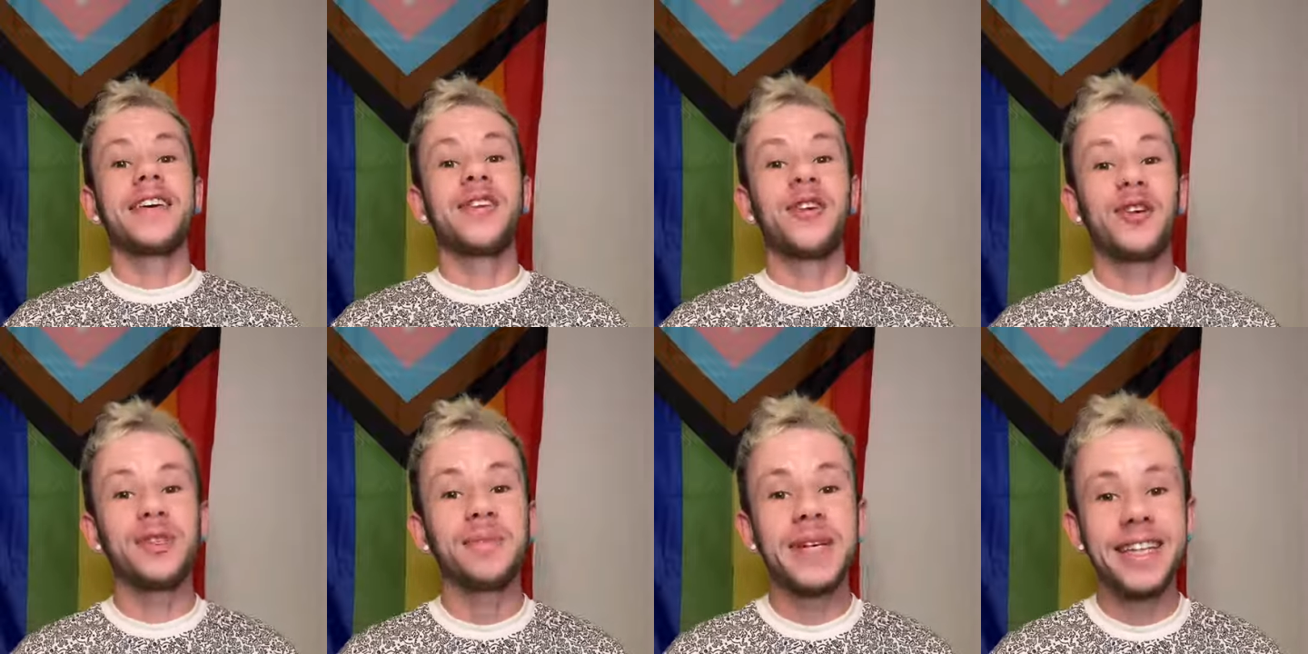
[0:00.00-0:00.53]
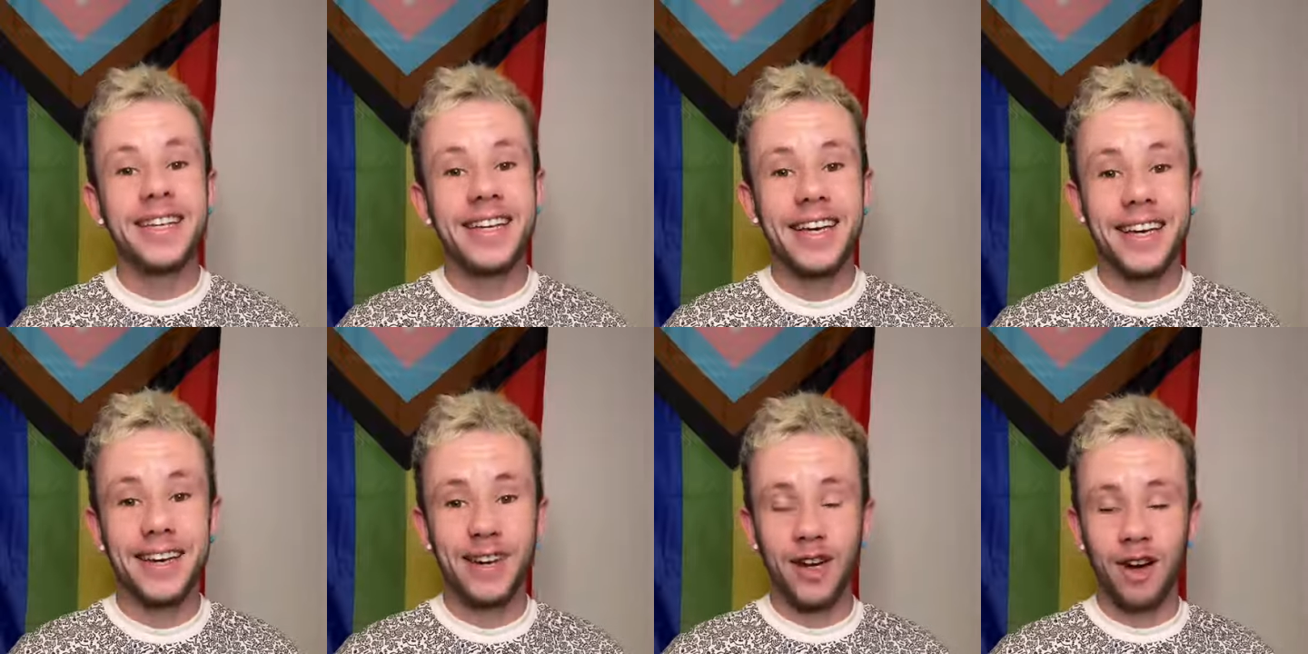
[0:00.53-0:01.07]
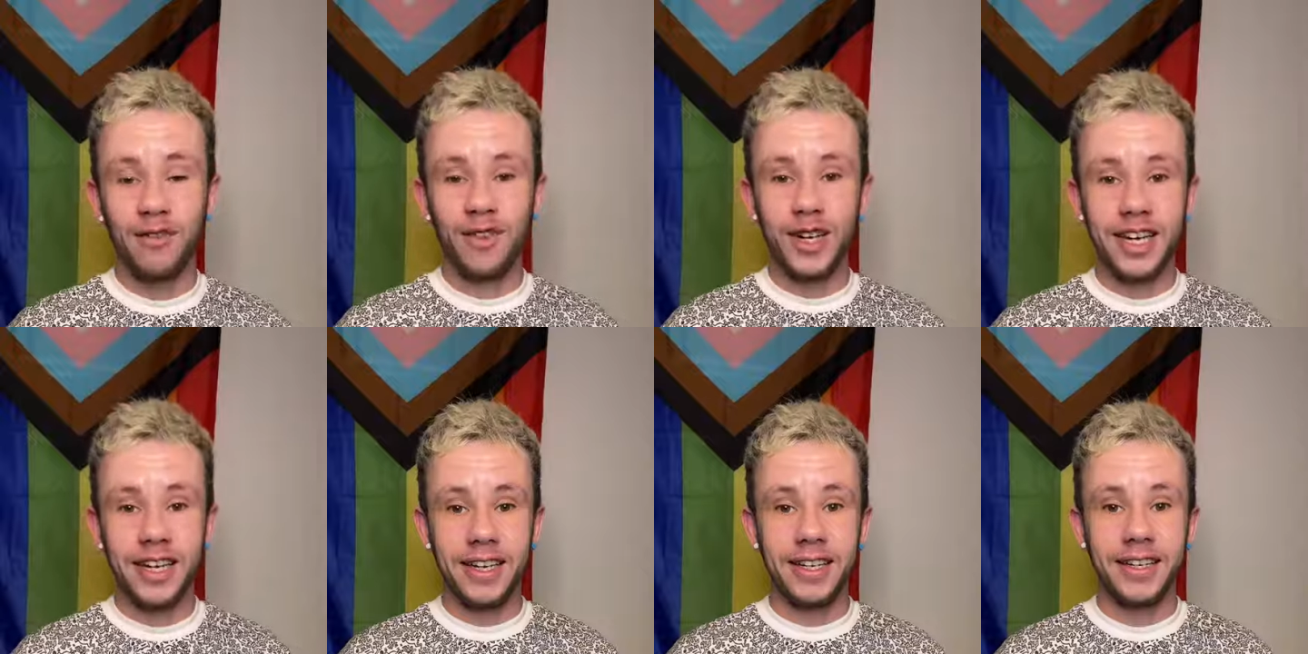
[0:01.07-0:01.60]
Cosmedicare have
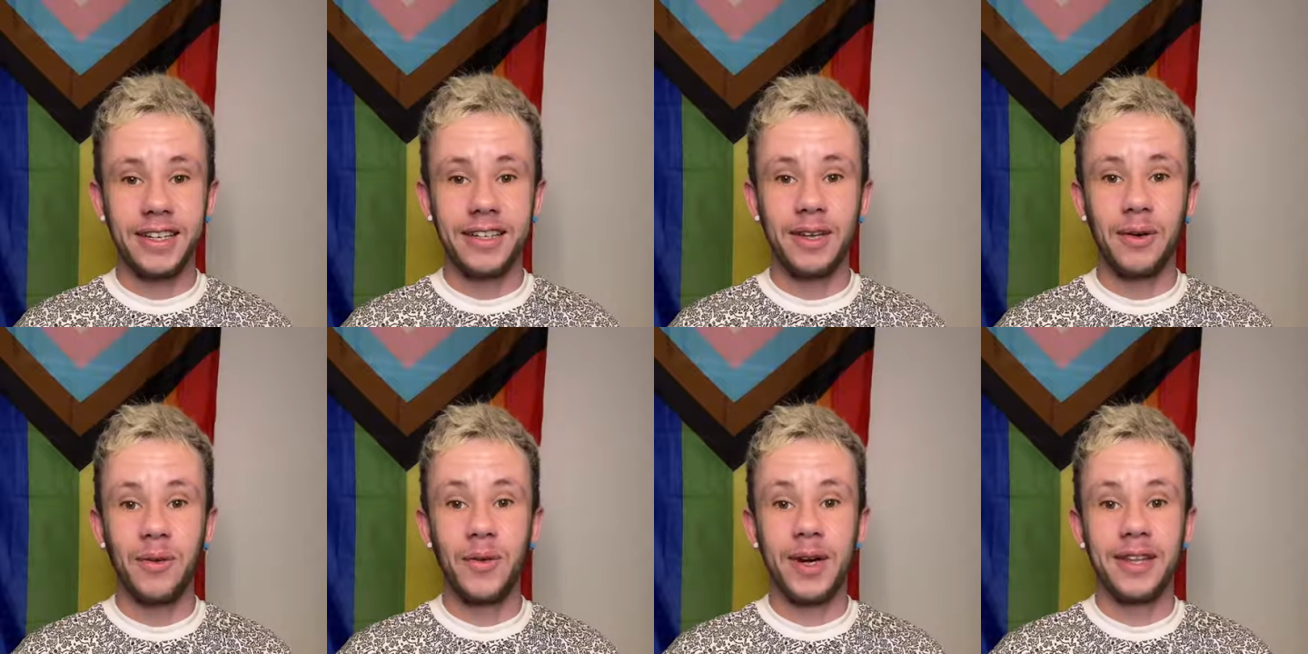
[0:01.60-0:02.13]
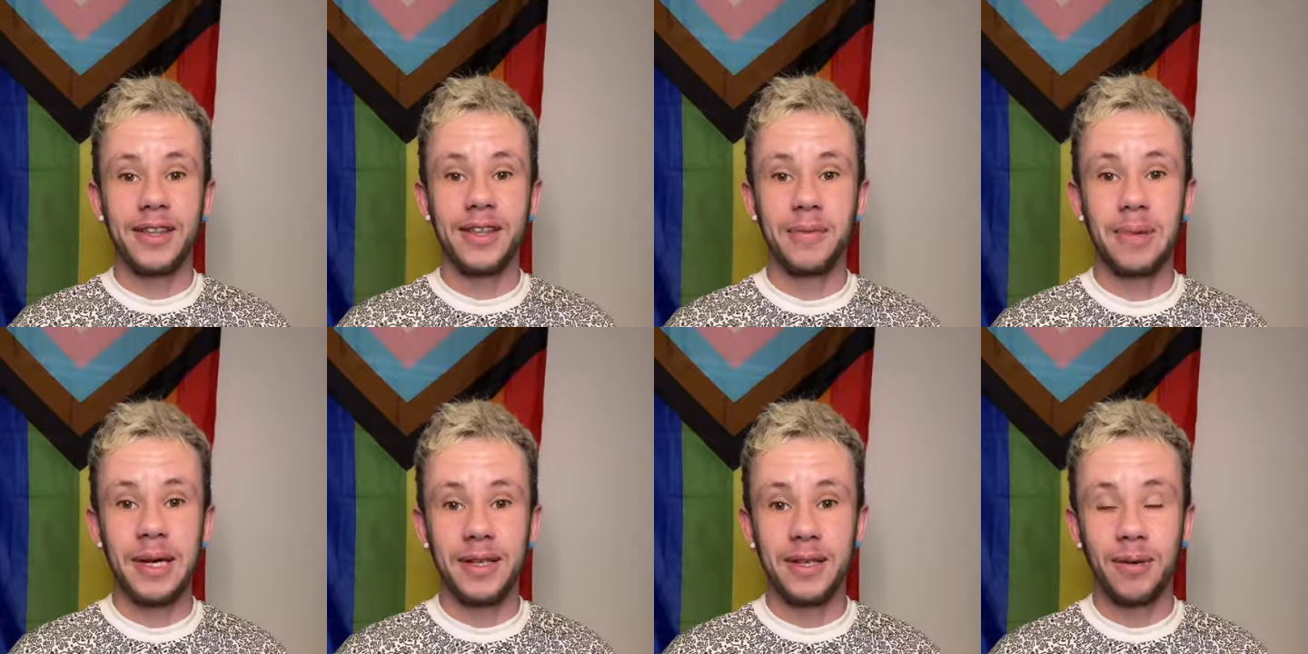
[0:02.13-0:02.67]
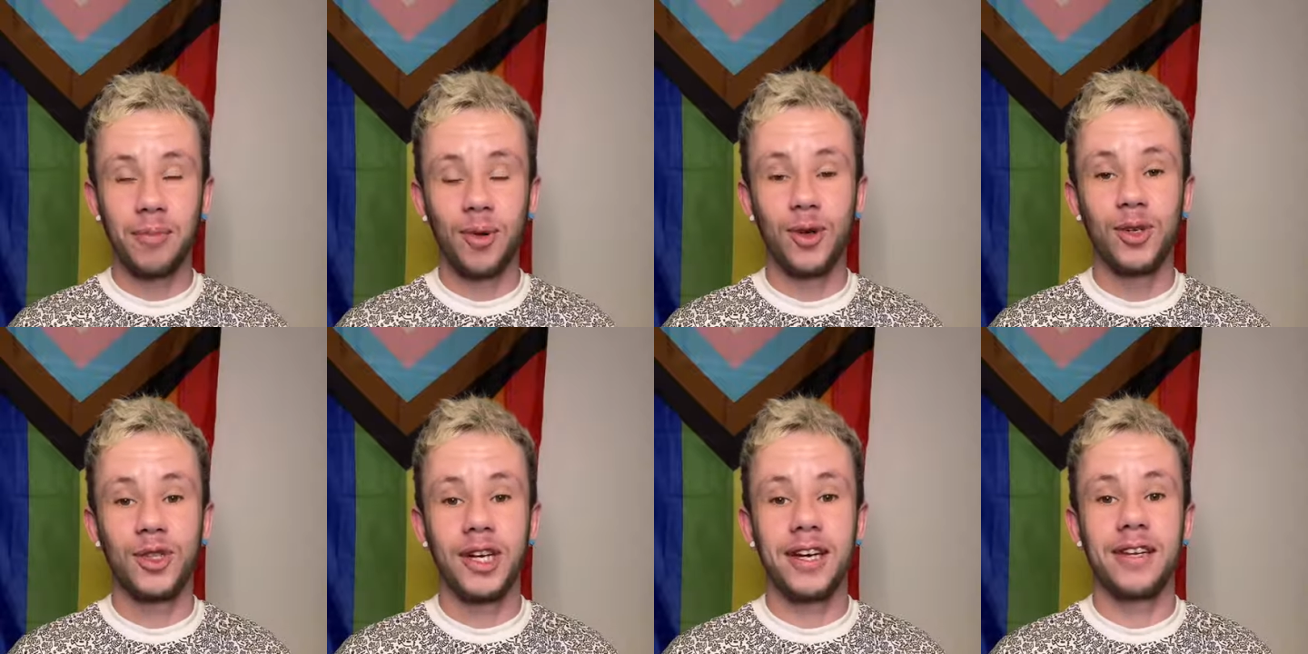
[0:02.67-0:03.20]
agreed with the Binder
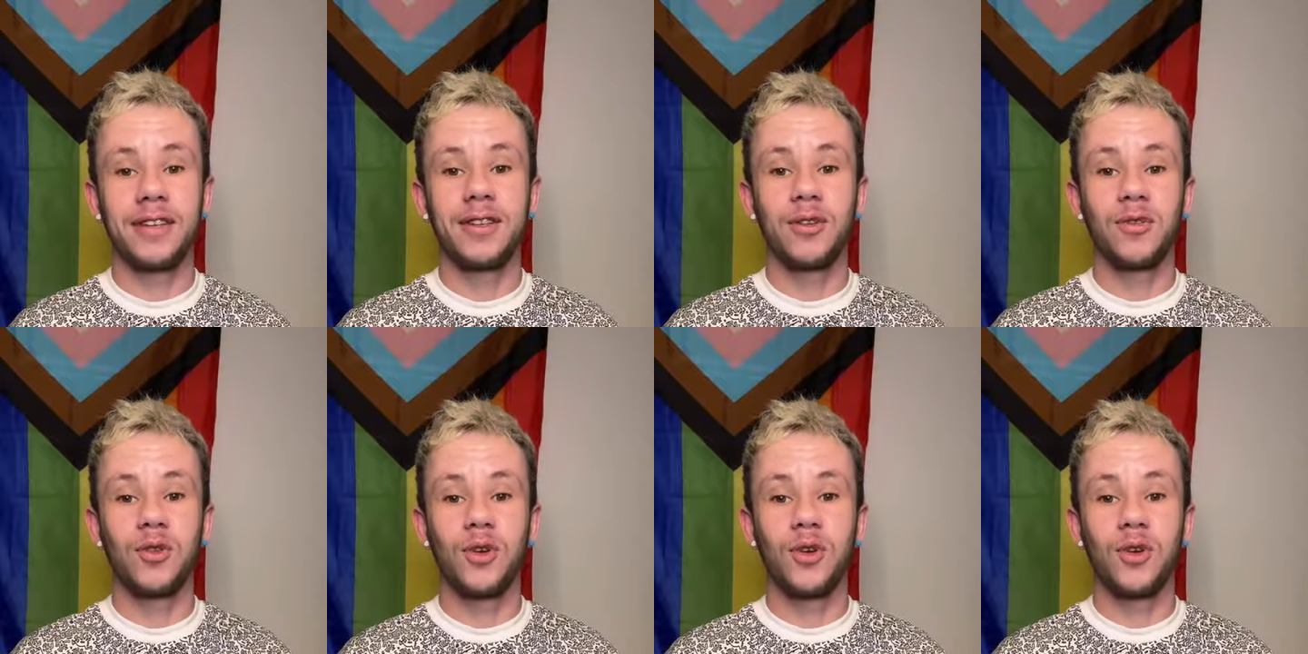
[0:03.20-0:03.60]
Project